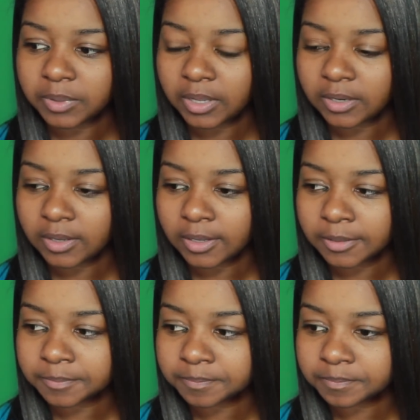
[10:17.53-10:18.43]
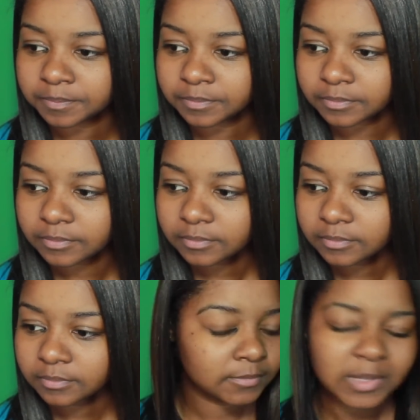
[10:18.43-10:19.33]
but
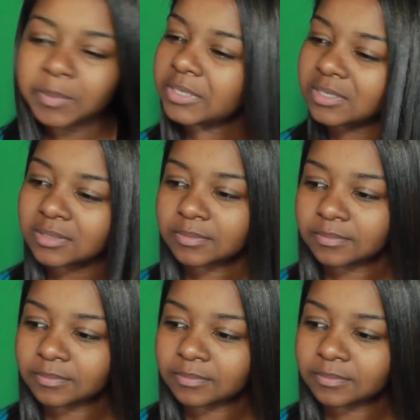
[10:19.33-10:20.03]
I'm just